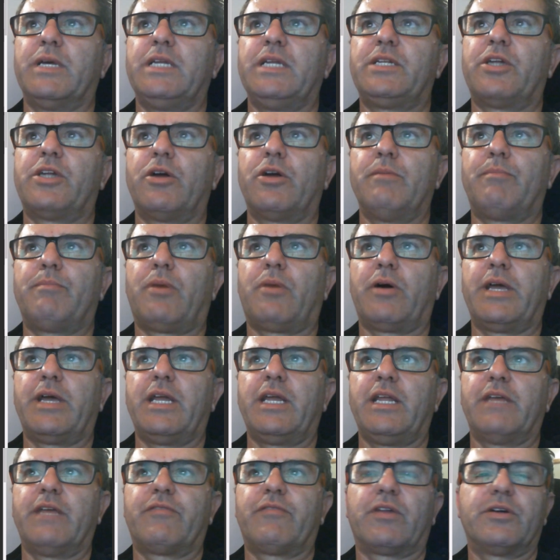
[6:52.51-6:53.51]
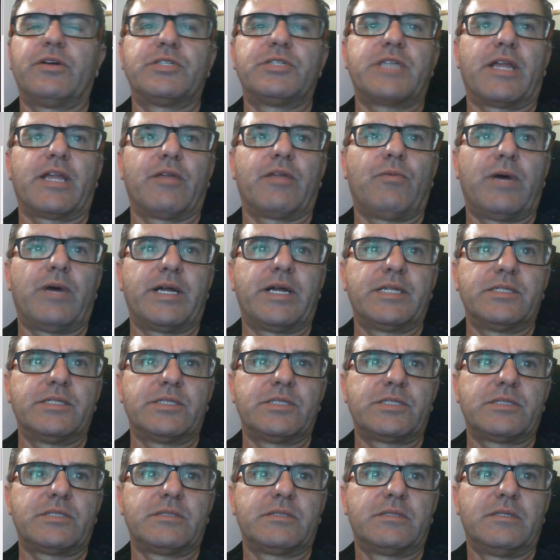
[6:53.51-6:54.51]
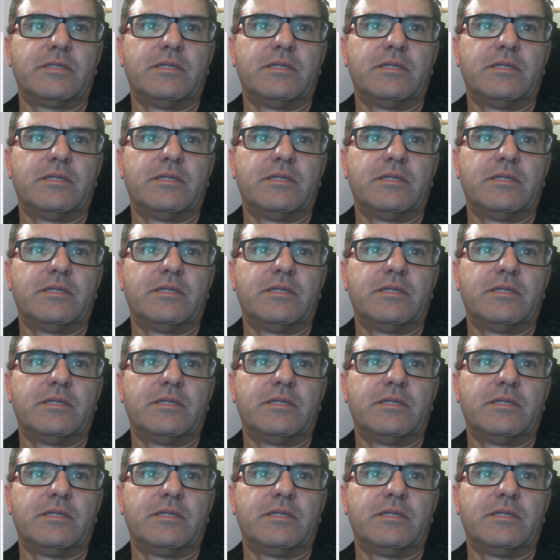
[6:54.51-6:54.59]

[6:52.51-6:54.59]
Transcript: don't buy any of those other ones.